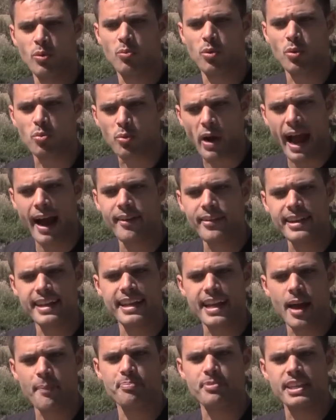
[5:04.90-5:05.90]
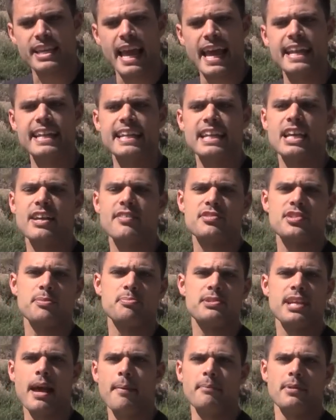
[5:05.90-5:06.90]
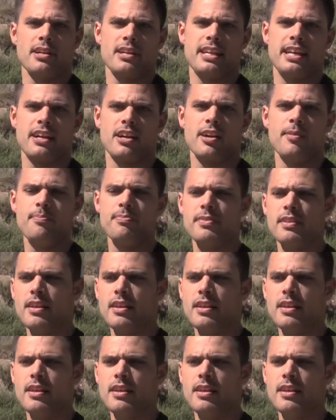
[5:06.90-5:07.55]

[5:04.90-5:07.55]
we're rounding up the ending of September here,